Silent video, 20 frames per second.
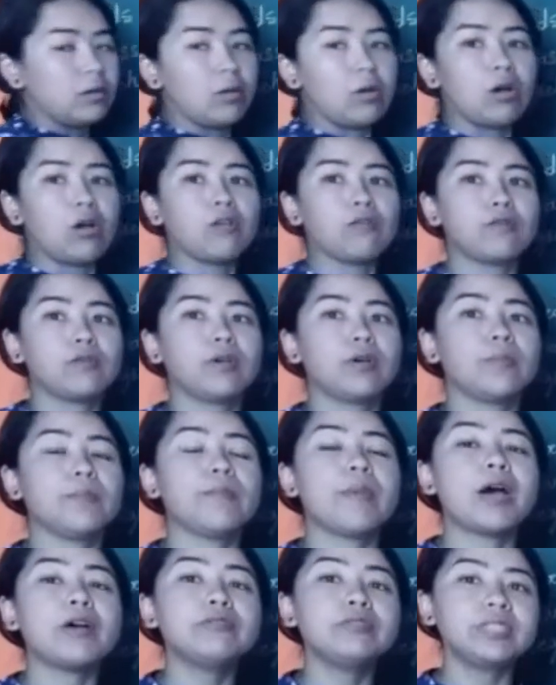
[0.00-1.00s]
of a
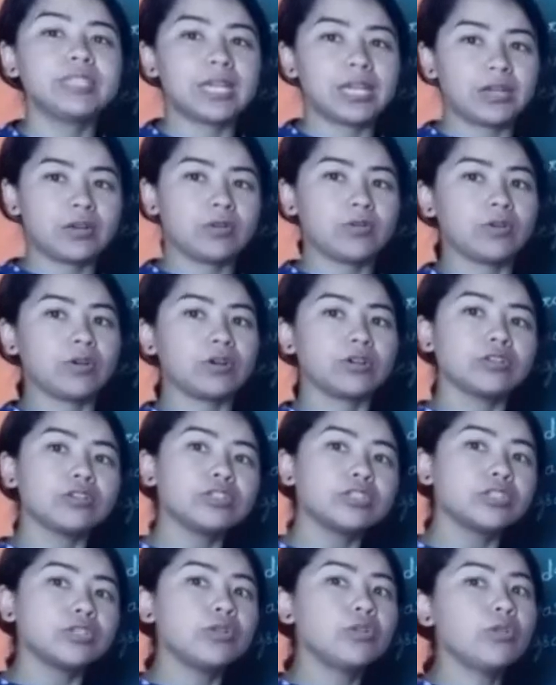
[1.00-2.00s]
mountain or the
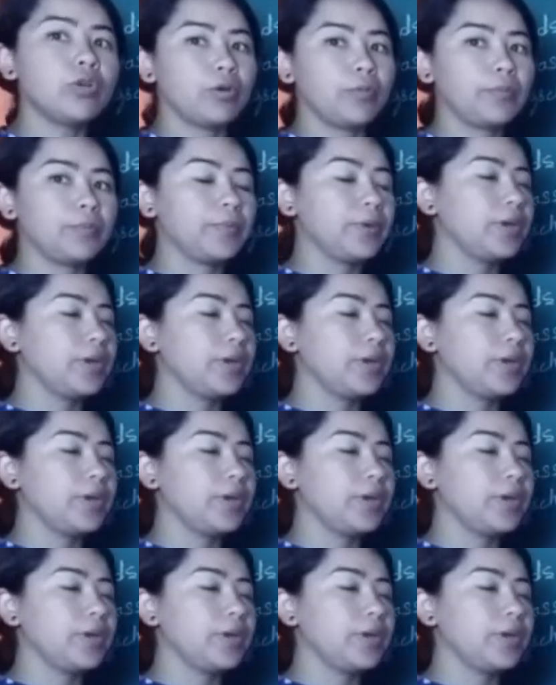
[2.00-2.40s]
slope,